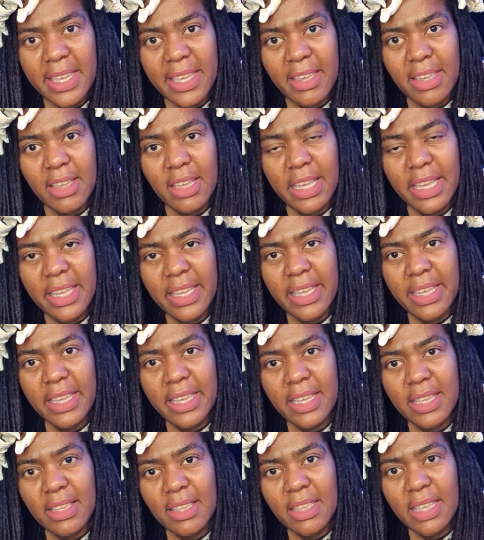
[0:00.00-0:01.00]
uh
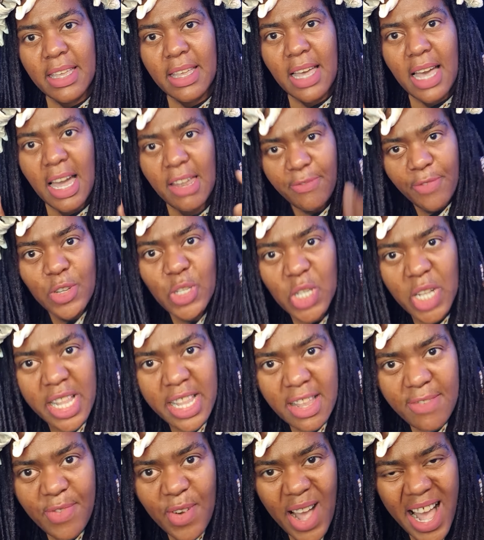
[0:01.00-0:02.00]

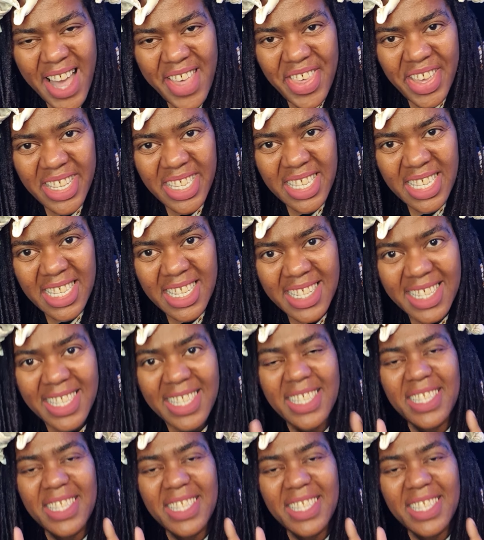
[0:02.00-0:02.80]
unfortunately for others,